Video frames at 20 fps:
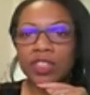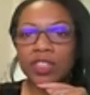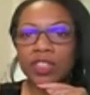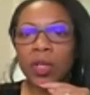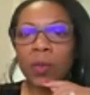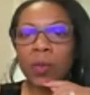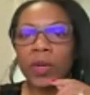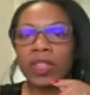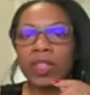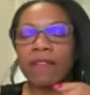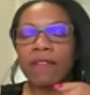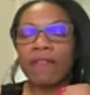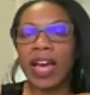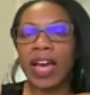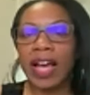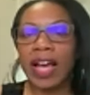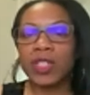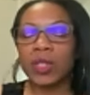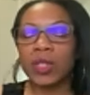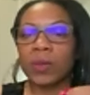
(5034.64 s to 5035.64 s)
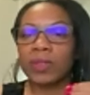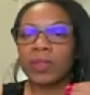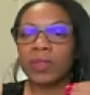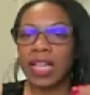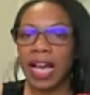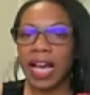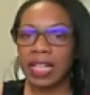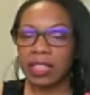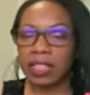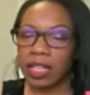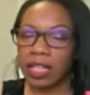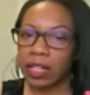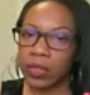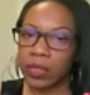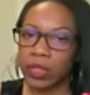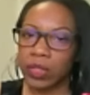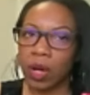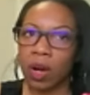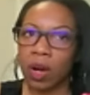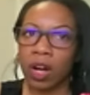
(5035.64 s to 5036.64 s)
so what the vaginal
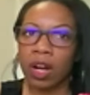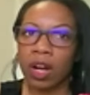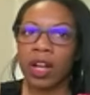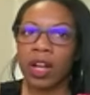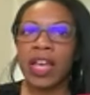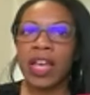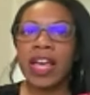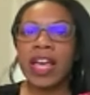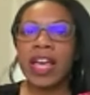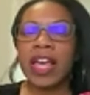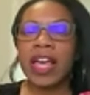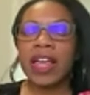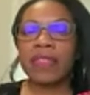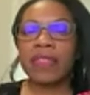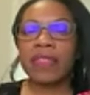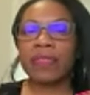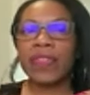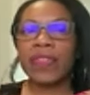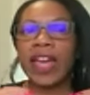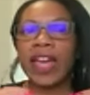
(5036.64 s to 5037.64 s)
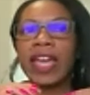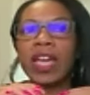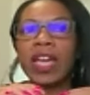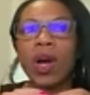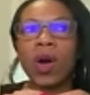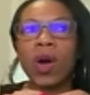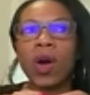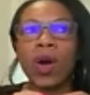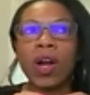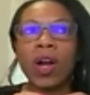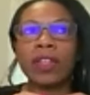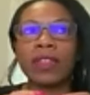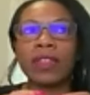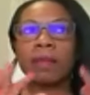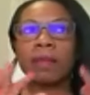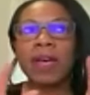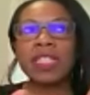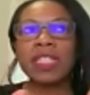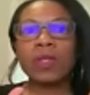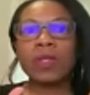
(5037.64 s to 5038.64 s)
dilators are, they are
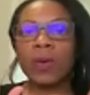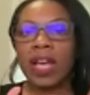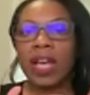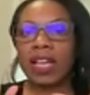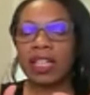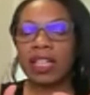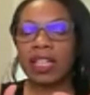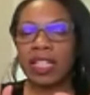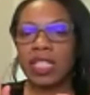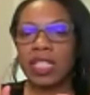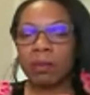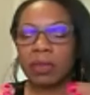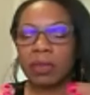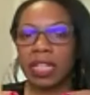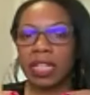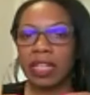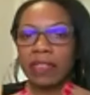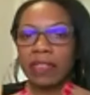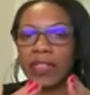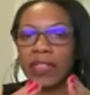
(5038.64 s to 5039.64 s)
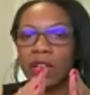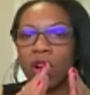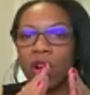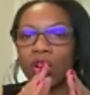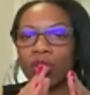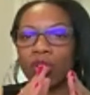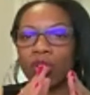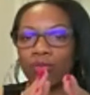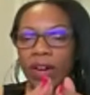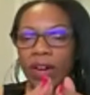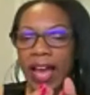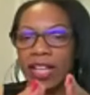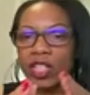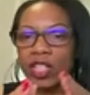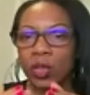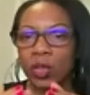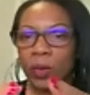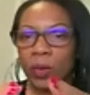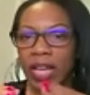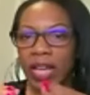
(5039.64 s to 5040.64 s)
the best way I can explain it. They are
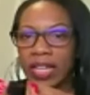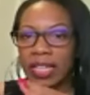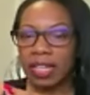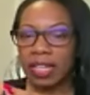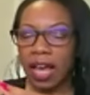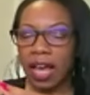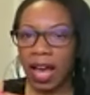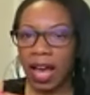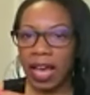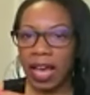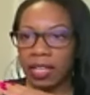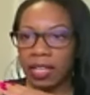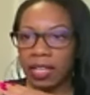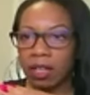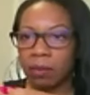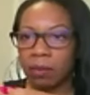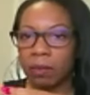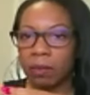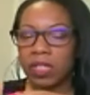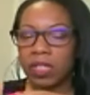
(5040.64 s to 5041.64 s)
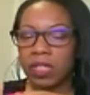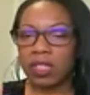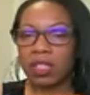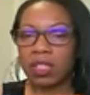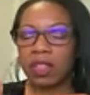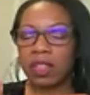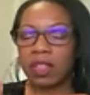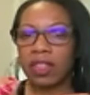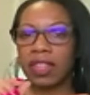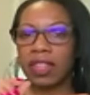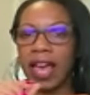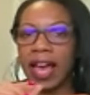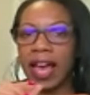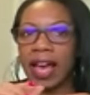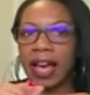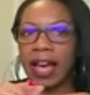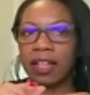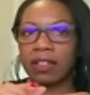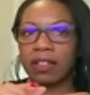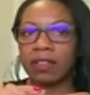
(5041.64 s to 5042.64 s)
graduated items
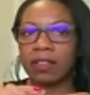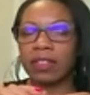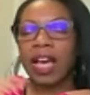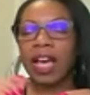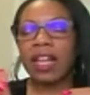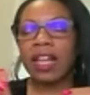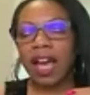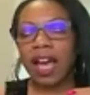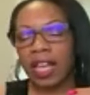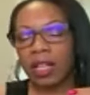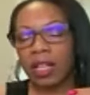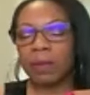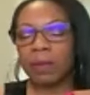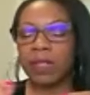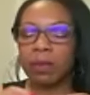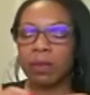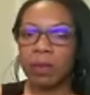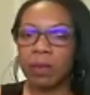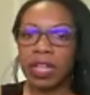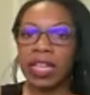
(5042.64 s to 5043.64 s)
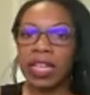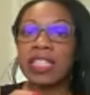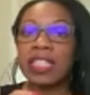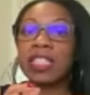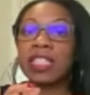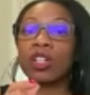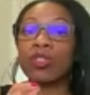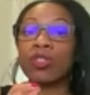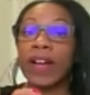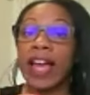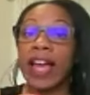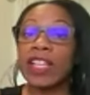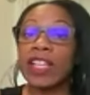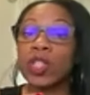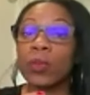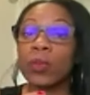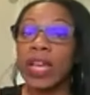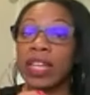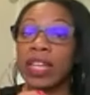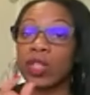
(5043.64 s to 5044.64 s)
that, not items, but it's a
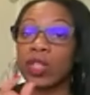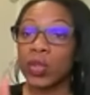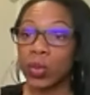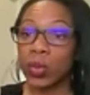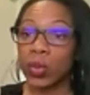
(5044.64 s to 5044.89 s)
graduated